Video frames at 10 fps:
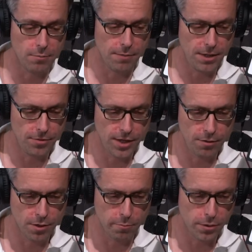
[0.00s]
I mean, they
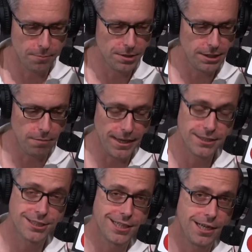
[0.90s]
were a Premier League
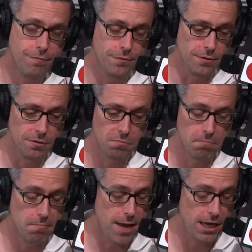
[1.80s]
mainstay for
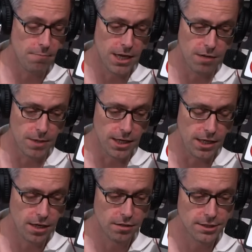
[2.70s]
many, many, many
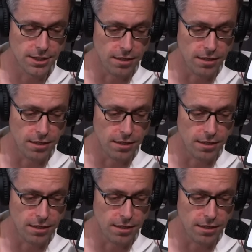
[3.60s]
years.